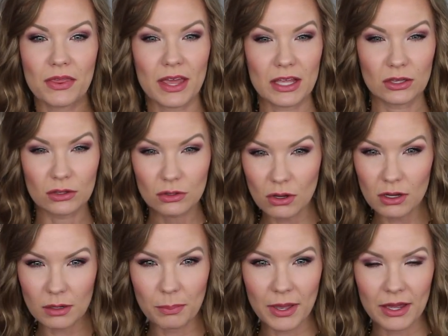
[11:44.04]
they
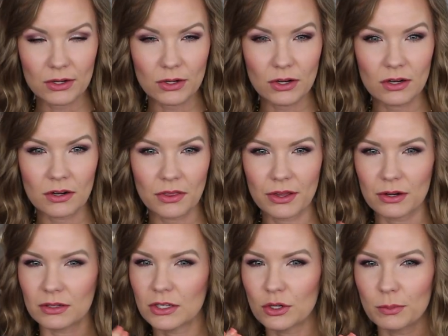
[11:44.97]
look better,
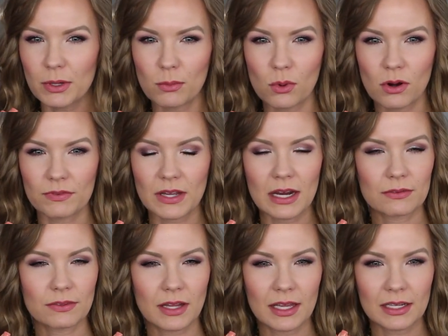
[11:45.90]
they're a little bit more of kind
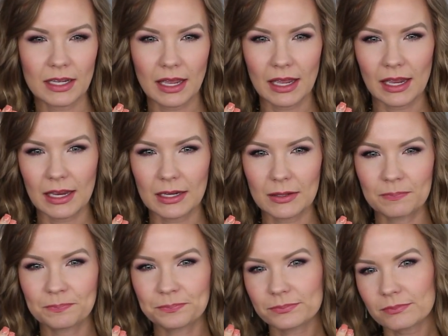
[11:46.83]
of like a
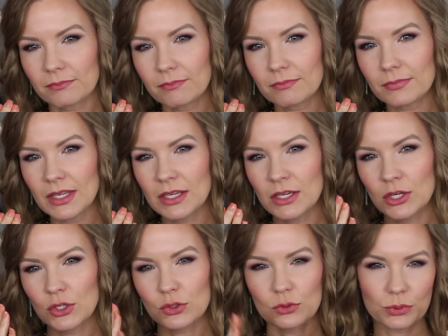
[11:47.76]

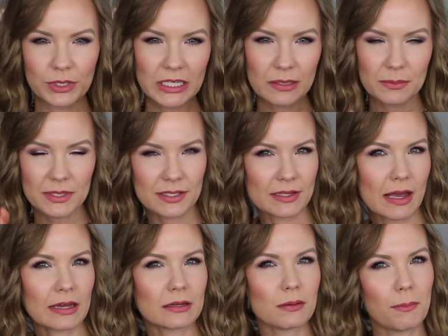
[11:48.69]
cream
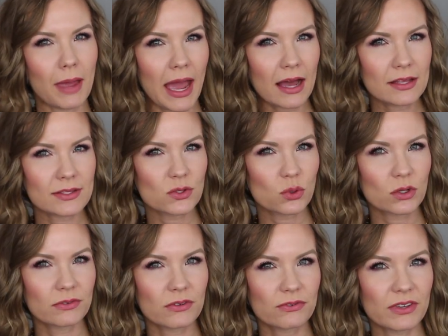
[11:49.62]
satin matte
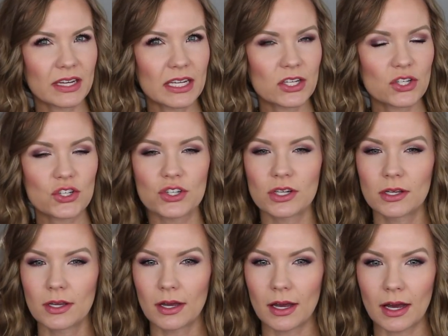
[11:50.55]
sort of a finish,
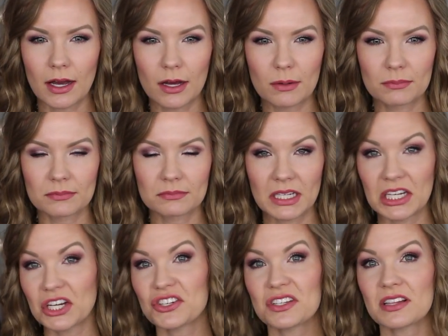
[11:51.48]
and
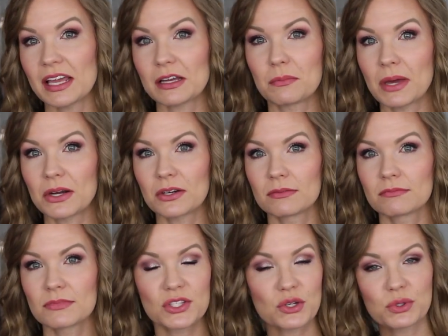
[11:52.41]
I just like them better.
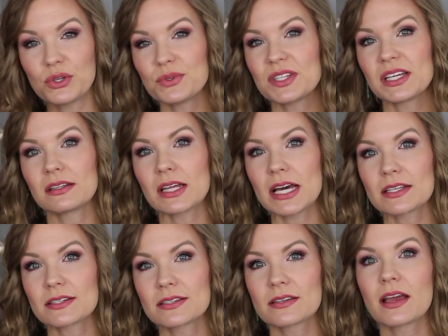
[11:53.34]
So using
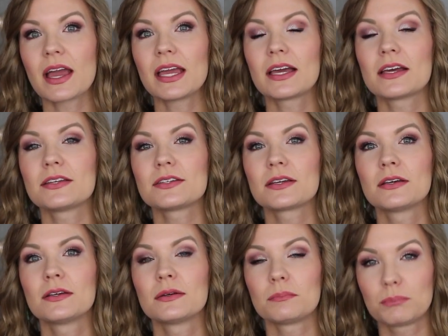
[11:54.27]
less and
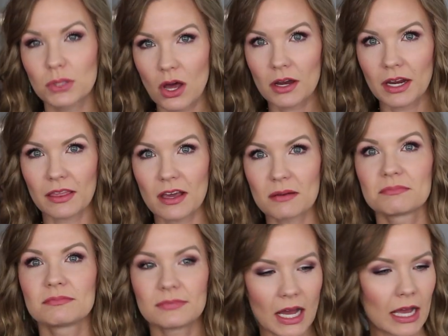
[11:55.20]
blotting them,
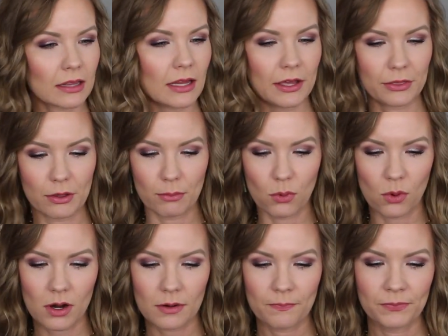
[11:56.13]
I like them
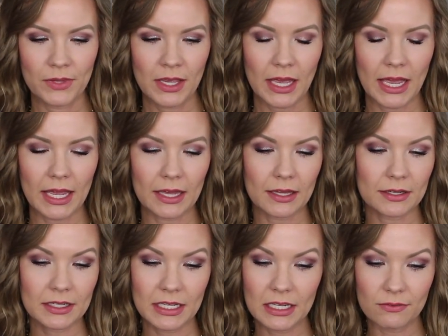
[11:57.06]
more.
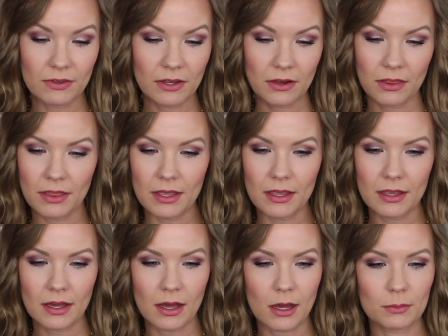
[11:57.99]
And even
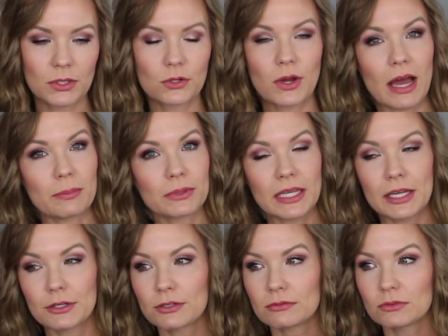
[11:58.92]
the little
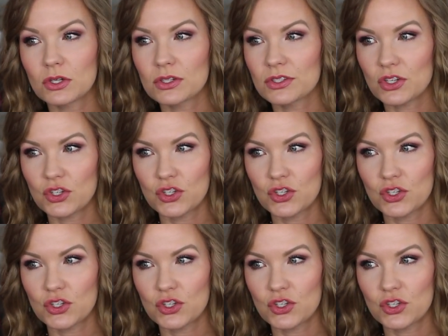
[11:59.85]
applicator looks